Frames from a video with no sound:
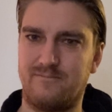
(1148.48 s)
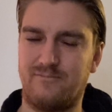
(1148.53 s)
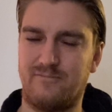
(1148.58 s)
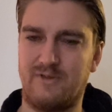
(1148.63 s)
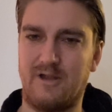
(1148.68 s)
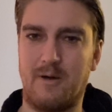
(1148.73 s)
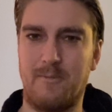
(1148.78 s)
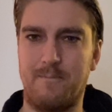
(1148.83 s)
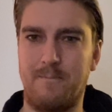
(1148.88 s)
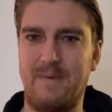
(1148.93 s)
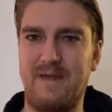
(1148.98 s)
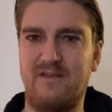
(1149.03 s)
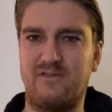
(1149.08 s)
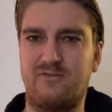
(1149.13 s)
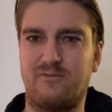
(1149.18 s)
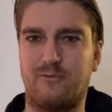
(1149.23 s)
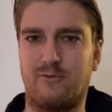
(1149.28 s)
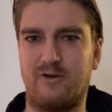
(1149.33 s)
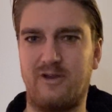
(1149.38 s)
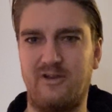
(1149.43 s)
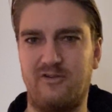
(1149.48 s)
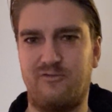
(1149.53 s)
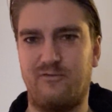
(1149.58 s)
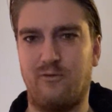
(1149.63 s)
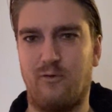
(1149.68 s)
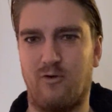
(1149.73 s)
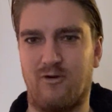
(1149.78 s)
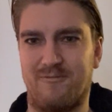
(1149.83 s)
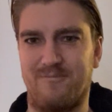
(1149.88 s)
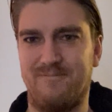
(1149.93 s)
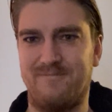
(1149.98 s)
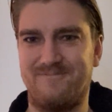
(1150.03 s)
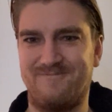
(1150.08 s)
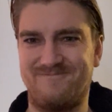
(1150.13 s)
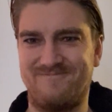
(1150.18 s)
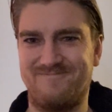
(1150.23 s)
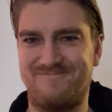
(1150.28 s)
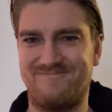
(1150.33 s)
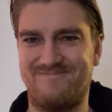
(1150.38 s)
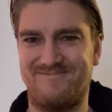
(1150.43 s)
They're meant for this form.
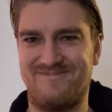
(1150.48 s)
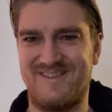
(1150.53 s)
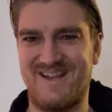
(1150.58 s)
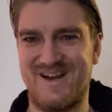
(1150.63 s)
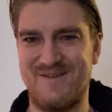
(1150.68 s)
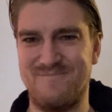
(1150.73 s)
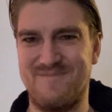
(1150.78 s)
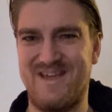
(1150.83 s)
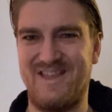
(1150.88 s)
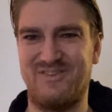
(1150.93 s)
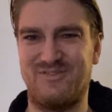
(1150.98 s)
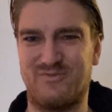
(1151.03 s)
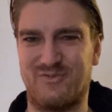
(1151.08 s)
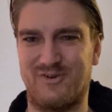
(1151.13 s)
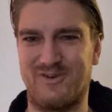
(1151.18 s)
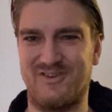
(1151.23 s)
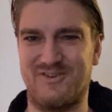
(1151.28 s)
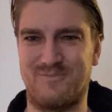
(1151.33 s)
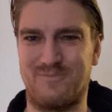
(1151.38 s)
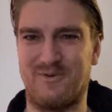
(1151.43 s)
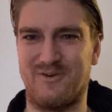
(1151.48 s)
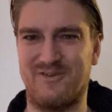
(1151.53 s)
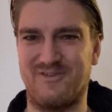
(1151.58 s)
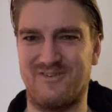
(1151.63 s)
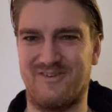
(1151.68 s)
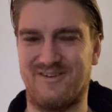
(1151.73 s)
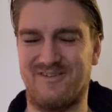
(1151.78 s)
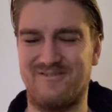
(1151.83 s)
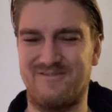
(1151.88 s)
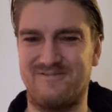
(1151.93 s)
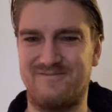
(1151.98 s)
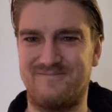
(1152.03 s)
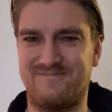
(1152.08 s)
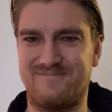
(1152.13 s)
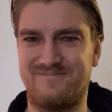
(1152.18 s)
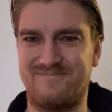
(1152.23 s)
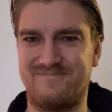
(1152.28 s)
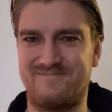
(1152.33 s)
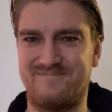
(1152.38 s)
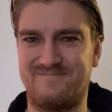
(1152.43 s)
They're meant for this person.
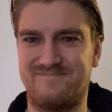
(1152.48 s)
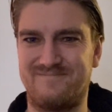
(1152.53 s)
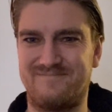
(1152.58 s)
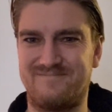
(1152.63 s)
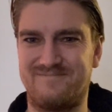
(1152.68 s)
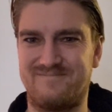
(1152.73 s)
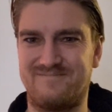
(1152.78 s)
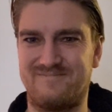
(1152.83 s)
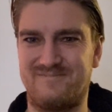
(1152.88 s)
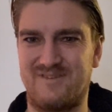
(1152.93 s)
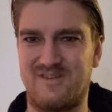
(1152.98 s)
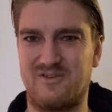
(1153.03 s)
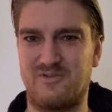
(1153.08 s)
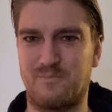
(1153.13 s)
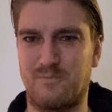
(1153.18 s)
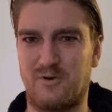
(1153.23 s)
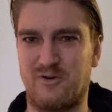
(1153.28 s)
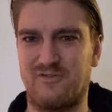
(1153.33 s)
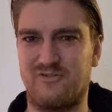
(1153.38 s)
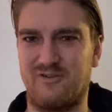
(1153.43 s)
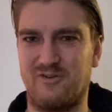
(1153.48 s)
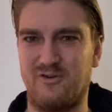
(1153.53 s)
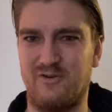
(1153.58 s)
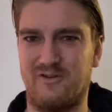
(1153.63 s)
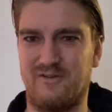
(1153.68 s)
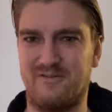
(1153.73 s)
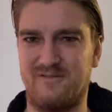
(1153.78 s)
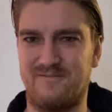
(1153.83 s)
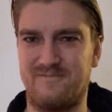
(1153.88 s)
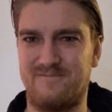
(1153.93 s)
This personhood.